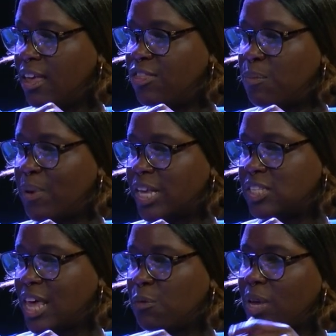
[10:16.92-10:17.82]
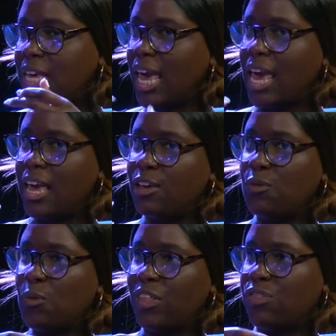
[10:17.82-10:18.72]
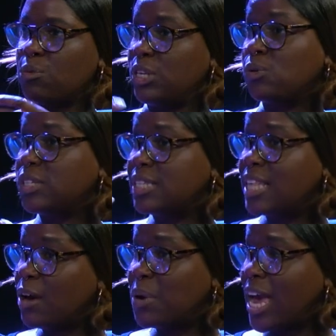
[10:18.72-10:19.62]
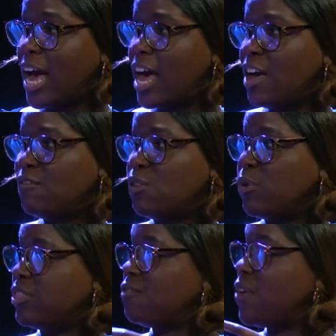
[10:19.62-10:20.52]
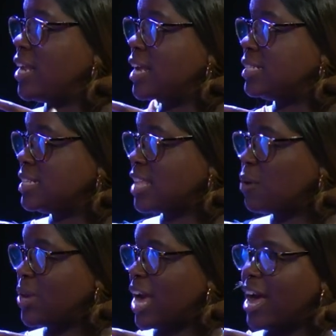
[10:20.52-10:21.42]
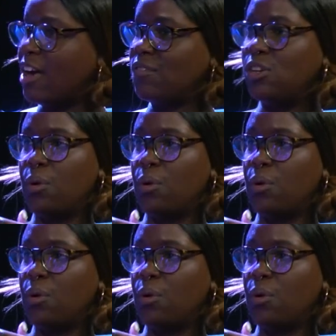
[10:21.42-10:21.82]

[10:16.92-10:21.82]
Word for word: the best that we can with the resources that we have and with the finances that we have,